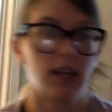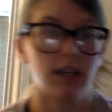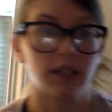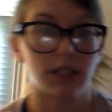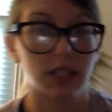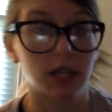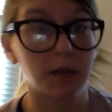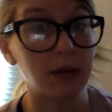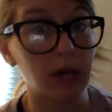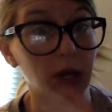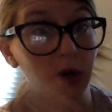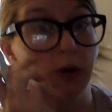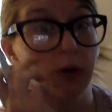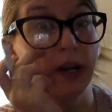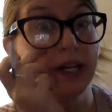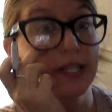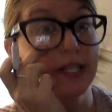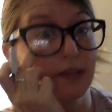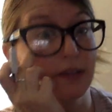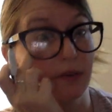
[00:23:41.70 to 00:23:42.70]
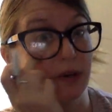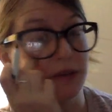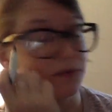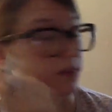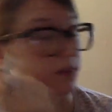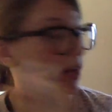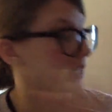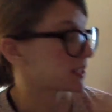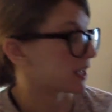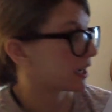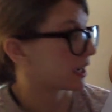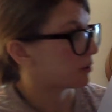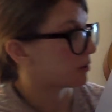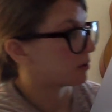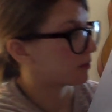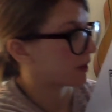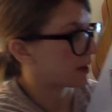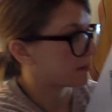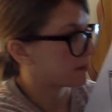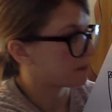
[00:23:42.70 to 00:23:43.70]
is going to be a crazy reflex angle,
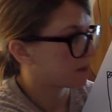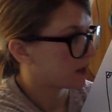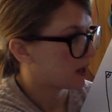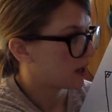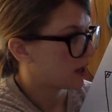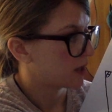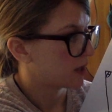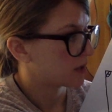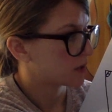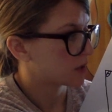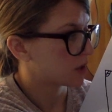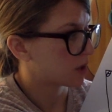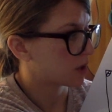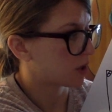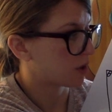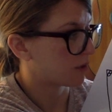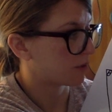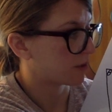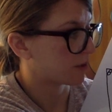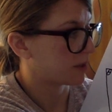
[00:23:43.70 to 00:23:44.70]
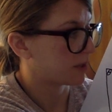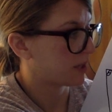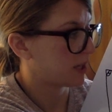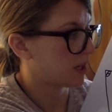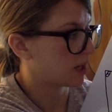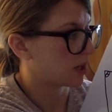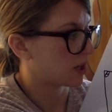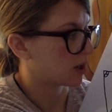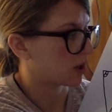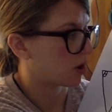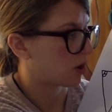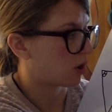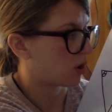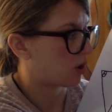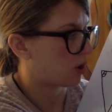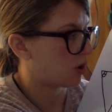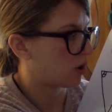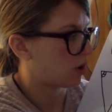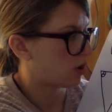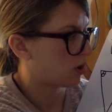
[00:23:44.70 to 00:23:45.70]
right? It's going to go from here
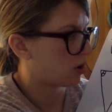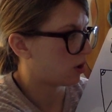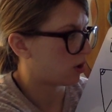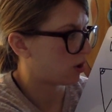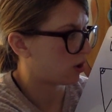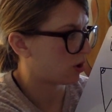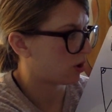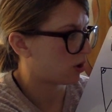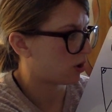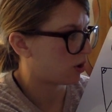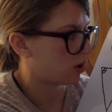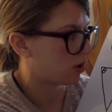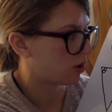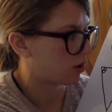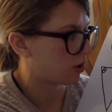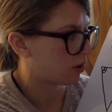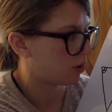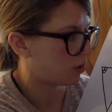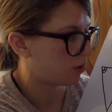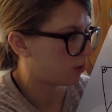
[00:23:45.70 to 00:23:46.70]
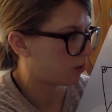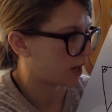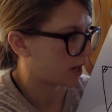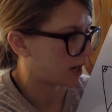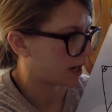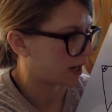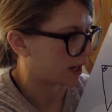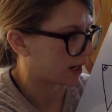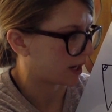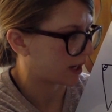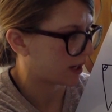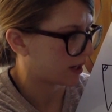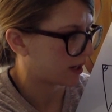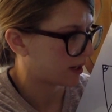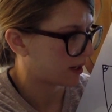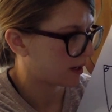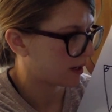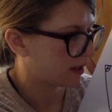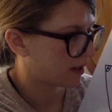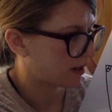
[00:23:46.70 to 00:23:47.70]
all the way
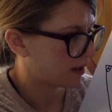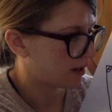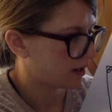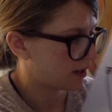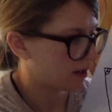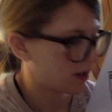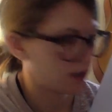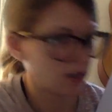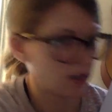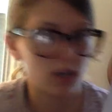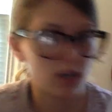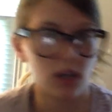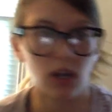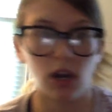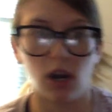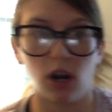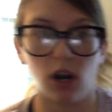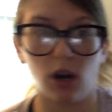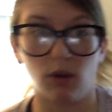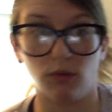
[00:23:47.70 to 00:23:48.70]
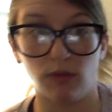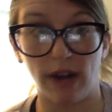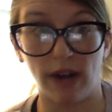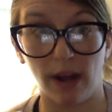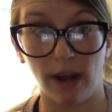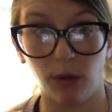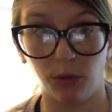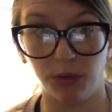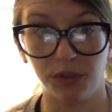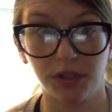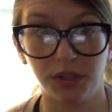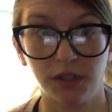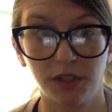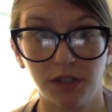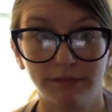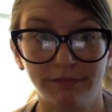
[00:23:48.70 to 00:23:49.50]
around.